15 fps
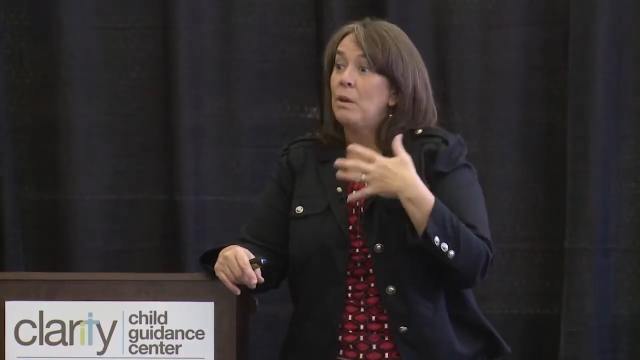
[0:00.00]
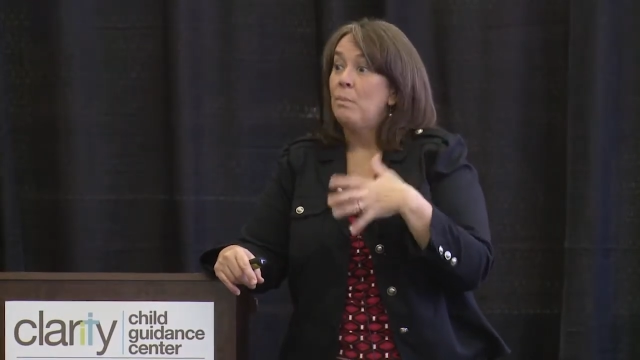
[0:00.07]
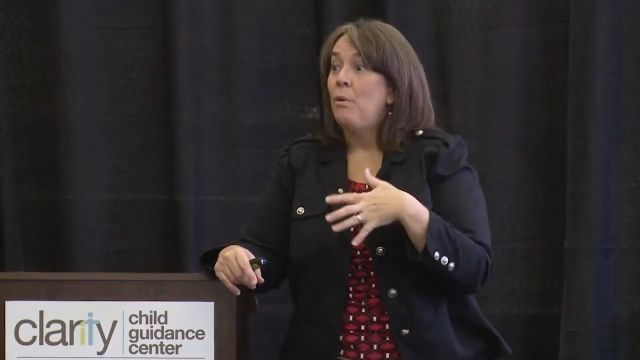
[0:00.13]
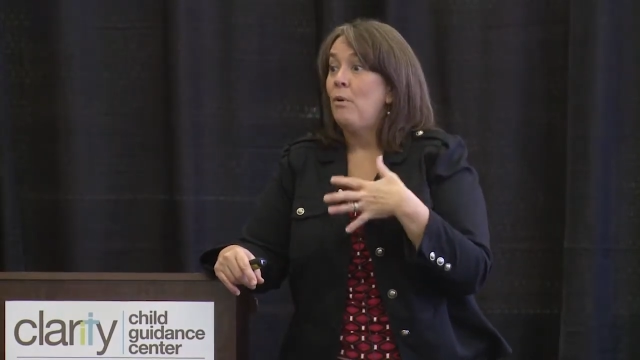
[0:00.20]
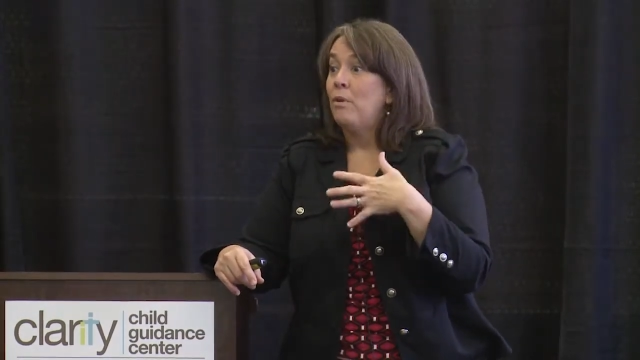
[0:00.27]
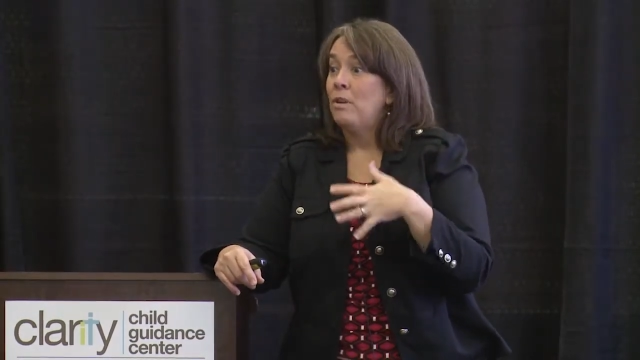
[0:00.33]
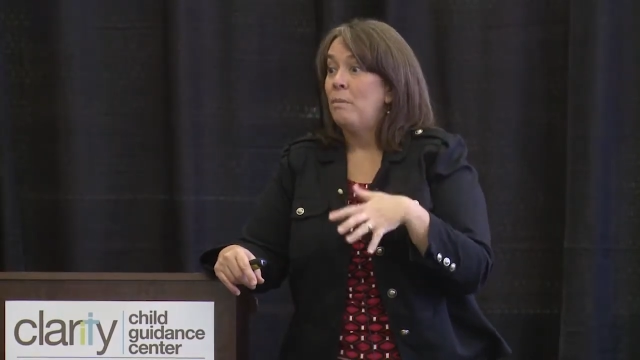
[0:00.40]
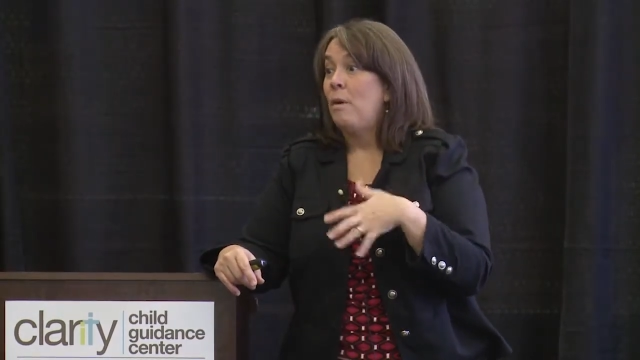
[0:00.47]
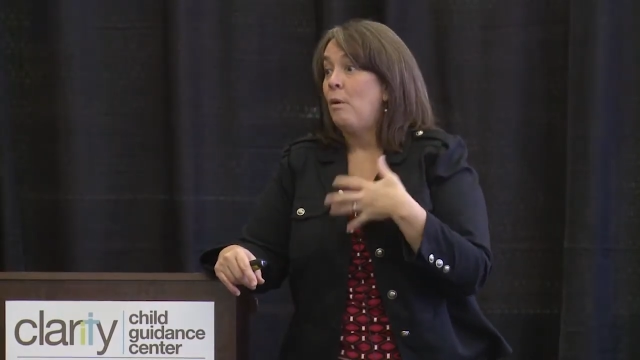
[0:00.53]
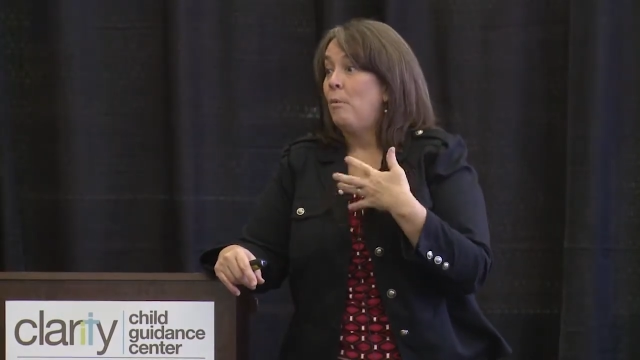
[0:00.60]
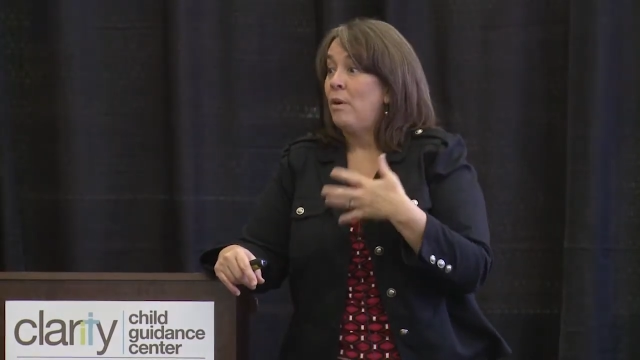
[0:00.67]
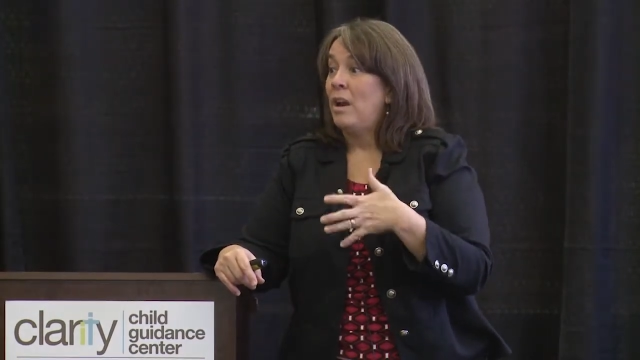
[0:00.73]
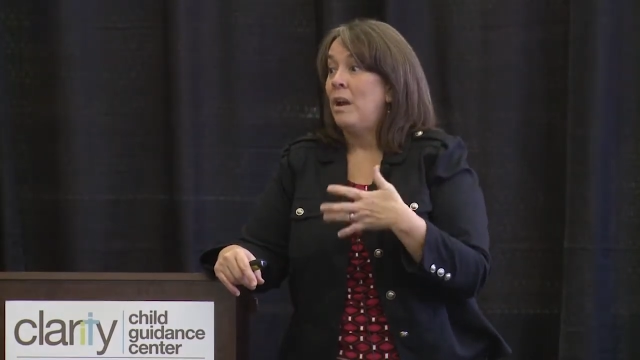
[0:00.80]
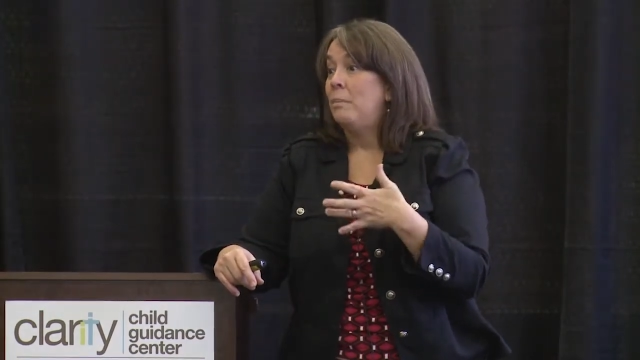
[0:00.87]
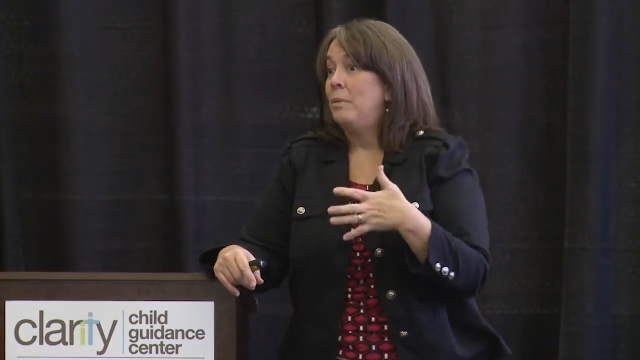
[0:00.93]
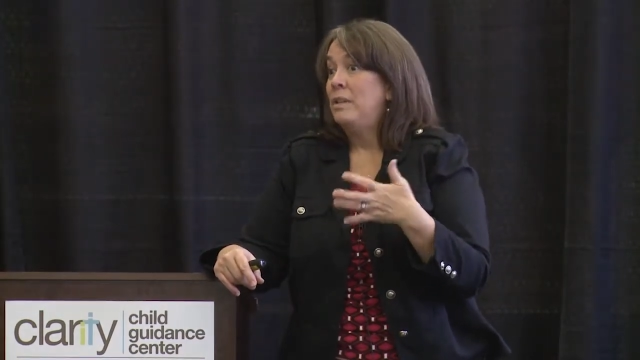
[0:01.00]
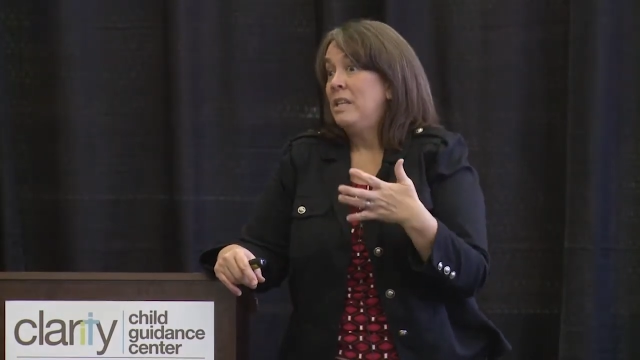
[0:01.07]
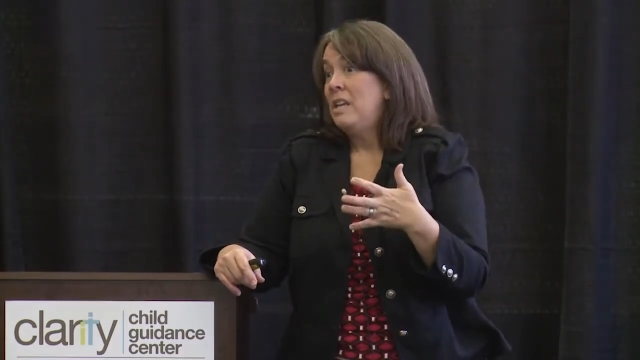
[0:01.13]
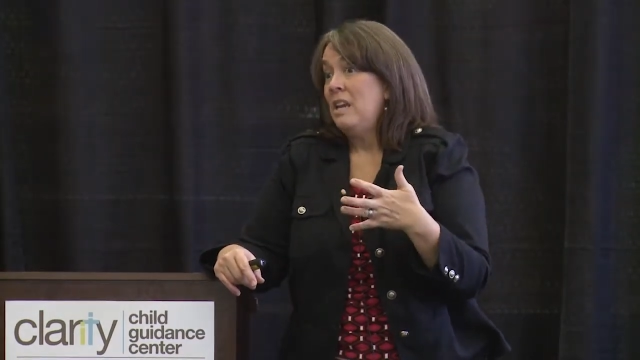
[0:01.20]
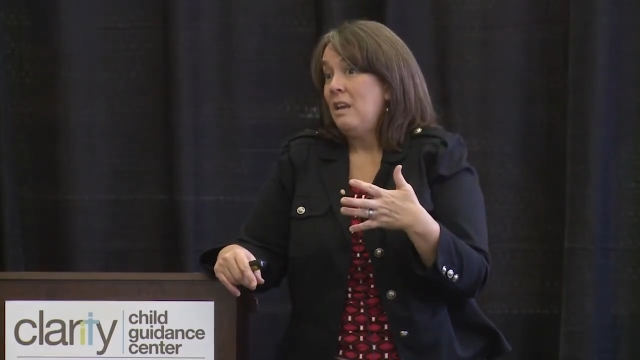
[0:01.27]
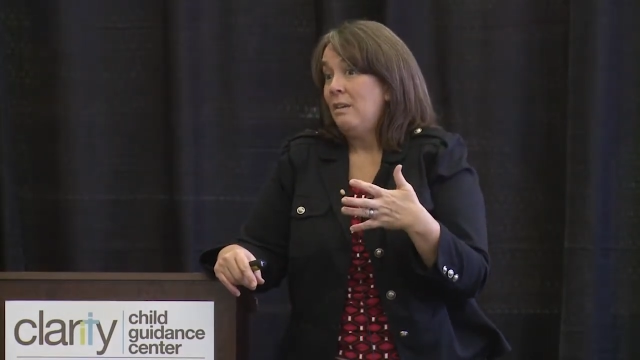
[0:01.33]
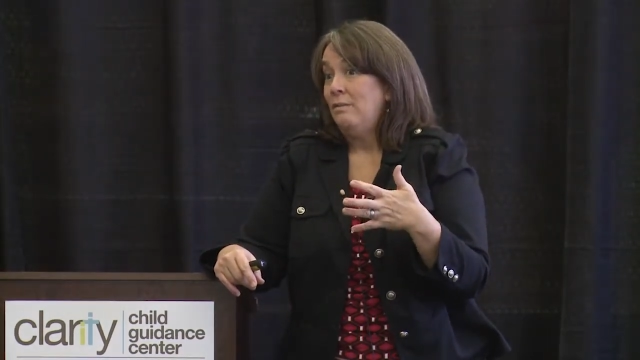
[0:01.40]
important about what I
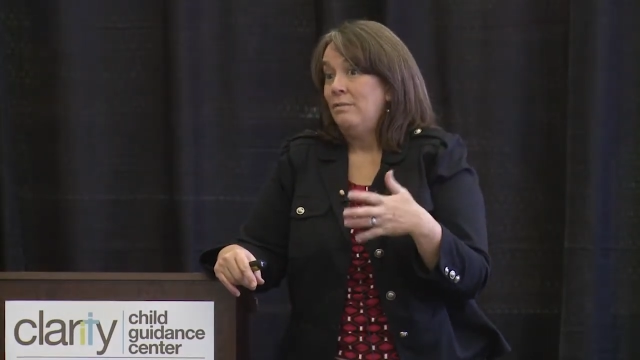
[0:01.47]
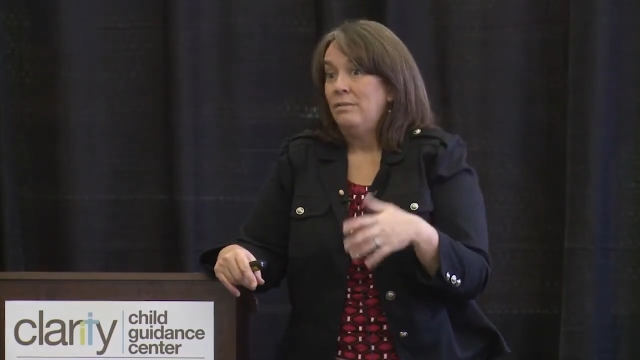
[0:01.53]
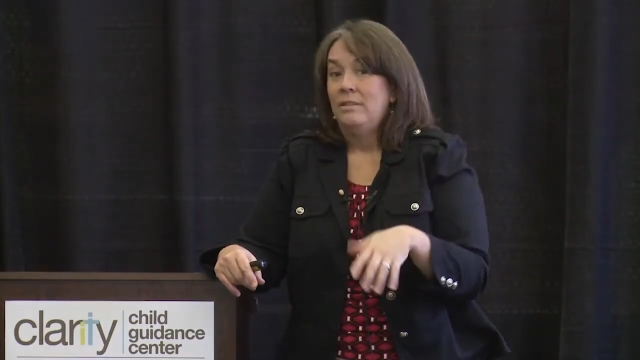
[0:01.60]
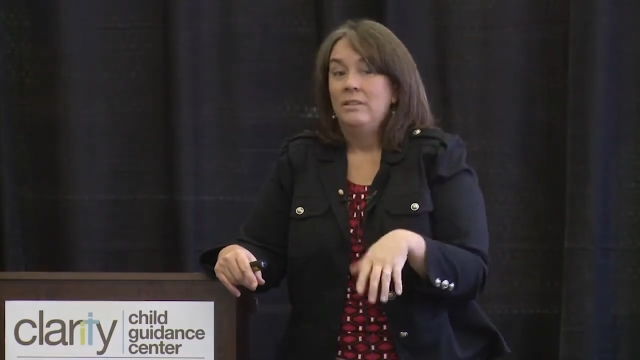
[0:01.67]
believe.